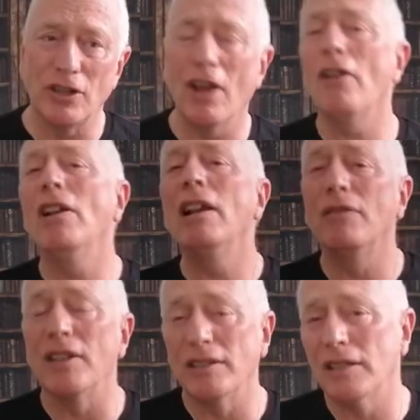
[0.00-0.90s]
And I love
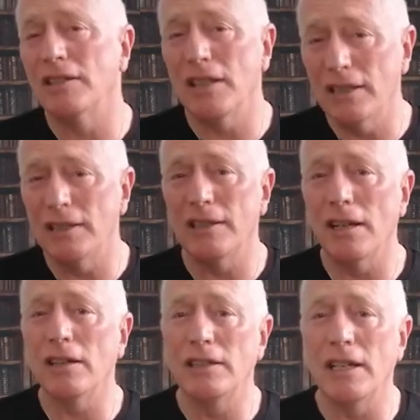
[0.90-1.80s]
this because this is the
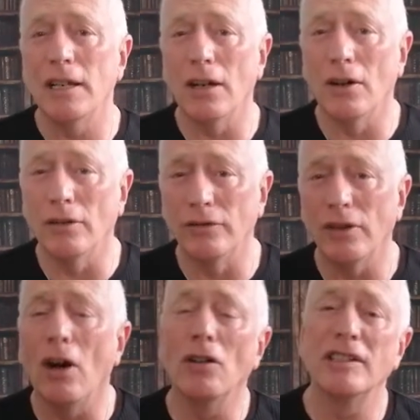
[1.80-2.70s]
idea of
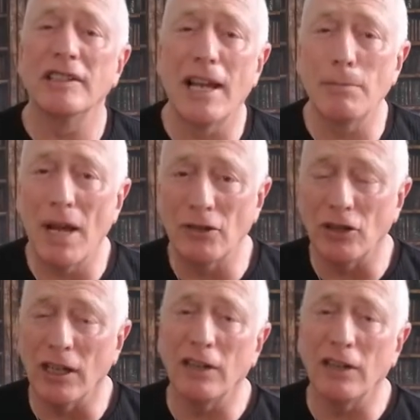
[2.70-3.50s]
artisan magic.